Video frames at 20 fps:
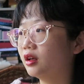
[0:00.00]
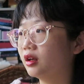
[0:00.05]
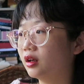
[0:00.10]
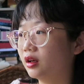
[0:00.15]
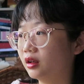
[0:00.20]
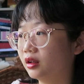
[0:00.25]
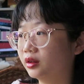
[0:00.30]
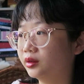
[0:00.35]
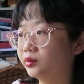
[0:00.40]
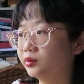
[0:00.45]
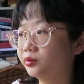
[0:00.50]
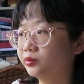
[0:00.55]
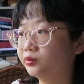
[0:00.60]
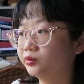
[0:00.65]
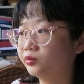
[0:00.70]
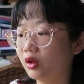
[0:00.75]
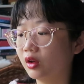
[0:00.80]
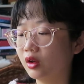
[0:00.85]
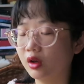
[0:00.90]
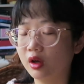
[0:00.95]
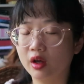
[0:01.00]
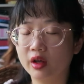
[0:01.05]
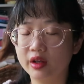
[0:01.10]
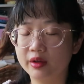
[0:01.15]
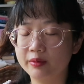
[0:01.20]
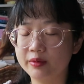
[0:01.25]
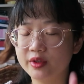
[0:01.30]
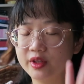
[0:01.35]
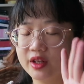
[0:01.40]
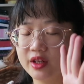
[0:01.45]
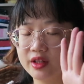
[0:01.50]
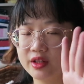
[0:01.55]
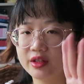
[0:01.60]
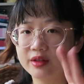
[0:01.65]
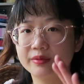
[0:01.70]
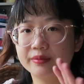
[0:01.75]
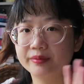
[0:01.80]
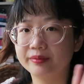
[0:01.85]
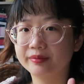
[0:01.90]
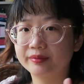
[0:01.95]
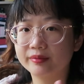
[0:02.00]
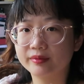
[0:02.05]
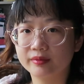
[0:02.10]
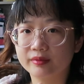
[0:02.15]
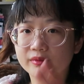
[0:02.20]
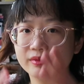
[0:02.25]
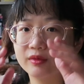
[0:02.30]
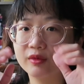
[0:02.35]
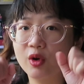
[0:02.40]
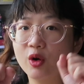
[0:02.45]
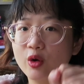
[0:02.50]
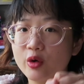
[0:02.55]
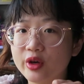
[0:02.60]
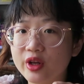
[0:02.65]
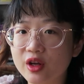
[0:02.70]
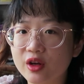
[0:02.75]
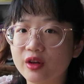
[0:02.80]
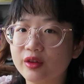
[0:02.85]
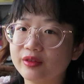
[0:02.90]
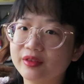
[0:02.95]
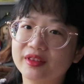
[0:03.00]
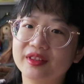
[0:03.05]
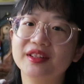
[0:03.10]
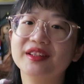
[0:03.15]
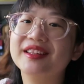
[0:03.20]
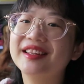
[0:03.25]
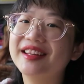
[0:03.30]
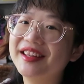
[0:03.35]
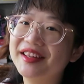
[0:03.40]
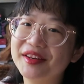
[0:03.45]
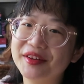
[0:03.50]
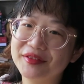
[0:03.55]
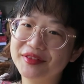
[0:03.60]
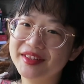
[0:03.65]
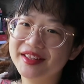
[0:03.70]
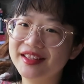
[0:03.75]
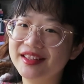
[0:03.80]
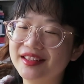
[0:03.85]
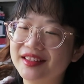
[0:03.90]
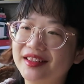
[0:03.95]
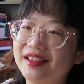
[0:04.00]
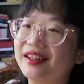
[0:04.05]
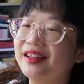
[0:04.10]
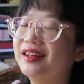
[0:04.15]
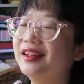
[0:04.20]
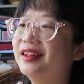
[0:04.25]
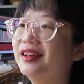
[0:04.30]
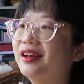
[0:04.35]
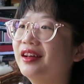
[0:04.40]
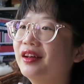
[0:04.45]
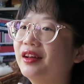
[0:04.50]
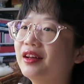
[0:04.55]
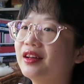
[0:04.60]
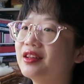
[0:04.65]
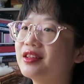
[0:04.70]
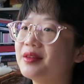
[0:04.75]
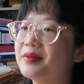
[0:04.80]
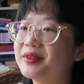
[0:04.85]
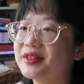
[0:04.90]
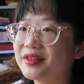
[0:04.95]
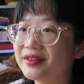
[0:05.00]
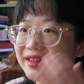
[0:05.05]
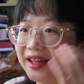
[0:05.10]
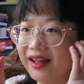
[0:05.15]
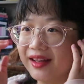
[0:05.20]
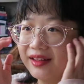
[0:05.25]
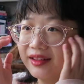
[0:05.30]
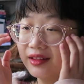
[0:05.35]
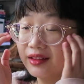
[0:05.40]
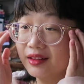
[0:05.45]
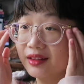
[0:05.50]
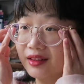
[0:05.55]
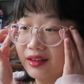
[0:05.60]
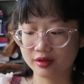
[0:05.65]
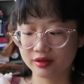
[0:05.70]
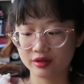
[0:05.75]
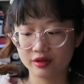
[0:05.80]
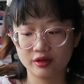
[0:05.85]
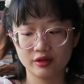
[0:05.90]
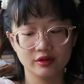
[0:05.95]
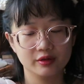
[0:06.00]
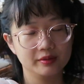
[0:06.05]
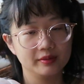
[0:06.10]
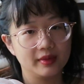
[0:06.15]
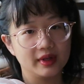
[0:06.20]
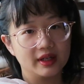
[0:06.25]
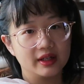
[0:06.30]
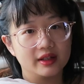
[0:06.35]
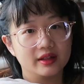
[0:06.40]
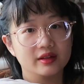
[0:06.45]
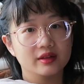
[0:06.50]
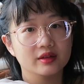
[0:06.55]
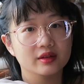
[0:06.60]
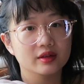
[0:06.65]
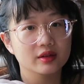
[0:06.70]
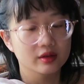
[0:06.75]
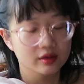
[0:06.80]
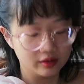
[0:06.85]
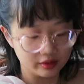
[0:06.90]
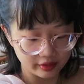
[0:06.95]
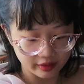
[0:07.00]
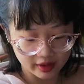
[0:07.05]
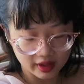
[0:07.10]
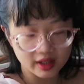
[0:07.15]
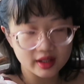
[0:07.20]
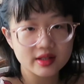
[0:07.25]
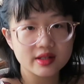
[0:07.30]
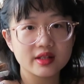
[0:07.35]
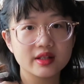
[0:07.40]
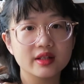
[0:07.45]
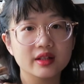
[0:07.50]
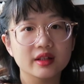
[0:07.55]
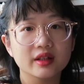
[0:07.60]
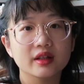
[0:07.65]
I am just holding on to the end of the year because I'm so tired. Also, you can't see.